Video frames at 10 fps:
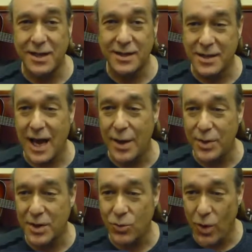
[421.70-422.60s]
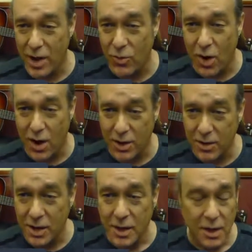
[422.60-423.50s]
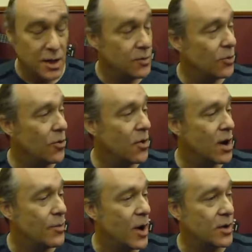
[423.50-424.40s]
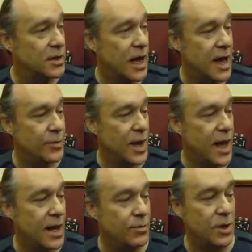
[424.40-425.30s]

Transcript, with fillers: at the time and then Whitewater for amount of time in